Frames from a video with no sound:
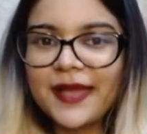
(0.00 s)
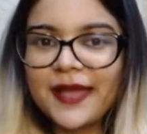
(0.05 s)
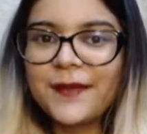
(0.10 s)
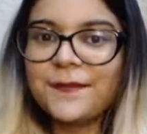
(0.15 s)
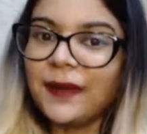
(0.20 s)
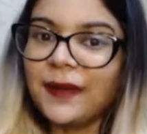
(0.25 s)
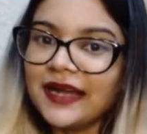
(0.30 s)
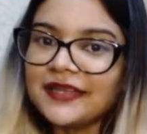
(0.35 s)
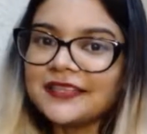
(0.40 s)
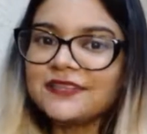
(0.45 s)

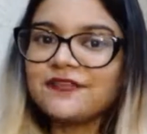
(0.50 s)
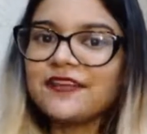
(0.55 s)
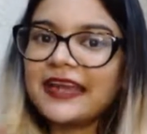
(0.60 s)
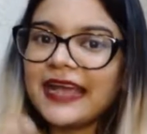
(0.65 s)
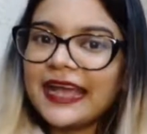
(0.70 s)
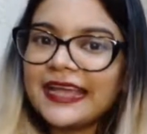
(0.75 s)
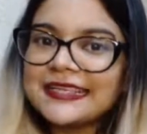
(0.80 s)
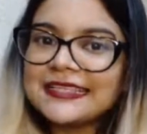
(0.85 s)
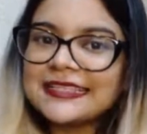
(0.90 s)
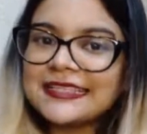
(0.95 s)
But when
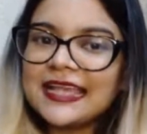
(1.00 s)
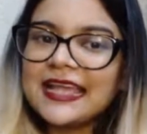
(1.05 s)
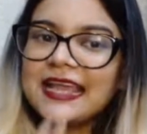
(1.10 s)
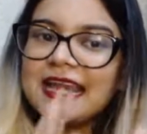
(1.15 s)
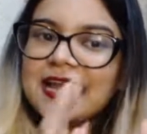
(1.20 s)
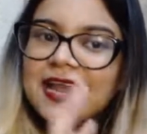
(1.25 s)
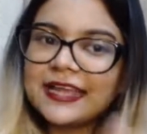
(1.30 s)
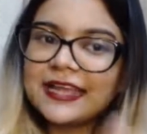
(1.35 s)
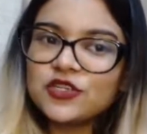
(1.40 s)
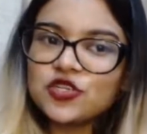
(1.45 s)
I say
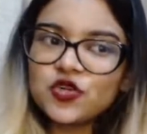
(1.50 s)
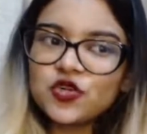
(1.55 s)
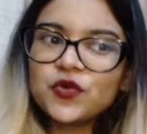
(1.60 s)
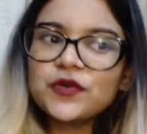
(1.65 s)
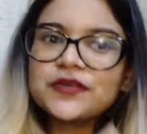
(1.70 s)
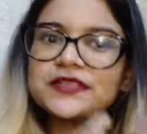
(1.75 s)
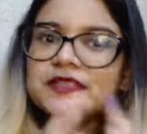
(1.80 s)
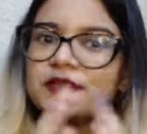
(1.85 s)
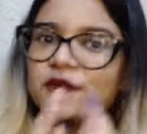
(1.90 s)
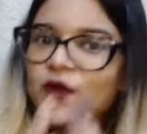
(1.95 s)
Lencho
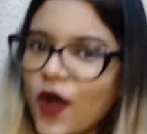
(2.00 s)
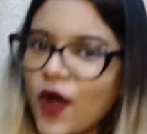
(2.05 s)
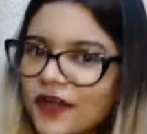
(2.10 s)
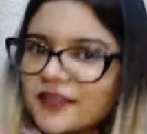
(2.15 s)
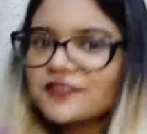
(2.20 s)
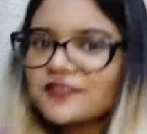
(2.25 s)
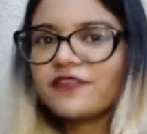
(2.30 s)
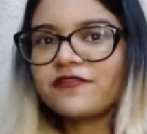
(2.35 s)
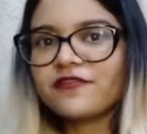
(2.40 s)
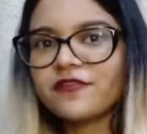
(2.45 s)
is an
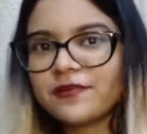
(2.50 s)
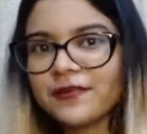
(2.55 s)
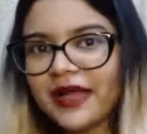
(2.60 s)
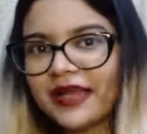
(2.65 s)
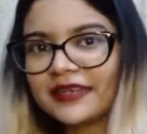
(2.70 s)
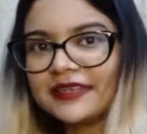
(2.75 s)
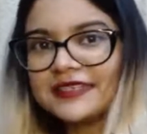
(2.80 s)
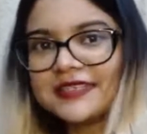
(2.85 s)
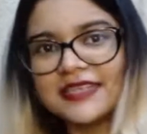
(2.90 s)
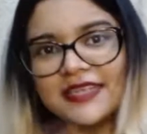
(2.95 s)
ox of a
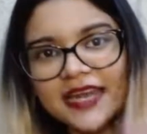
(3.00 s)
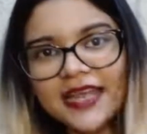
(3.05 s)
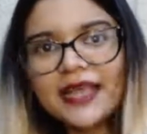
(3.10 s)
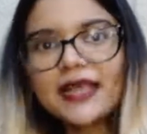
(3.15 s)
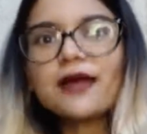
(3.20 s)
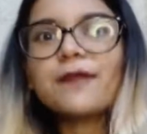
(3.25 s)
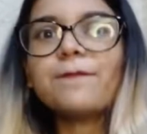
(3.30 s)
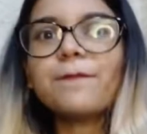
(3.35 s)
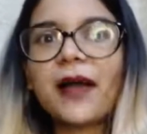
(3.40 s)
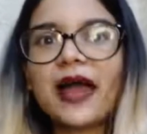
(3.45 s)
man, direct
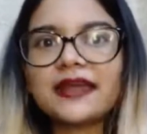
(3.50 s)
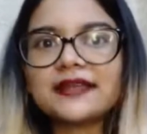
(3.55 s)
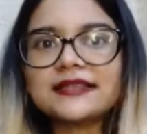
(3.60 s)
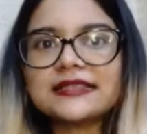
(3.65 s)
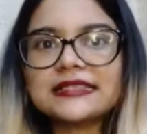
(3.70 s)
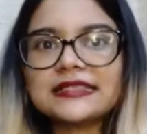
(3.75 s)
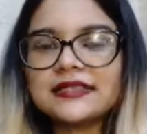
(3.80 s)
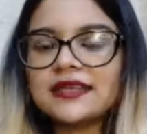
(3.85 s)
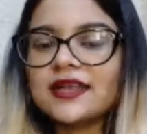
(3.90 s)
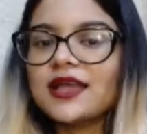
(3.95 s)

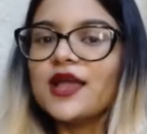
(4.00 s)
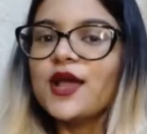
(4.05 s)
comparison,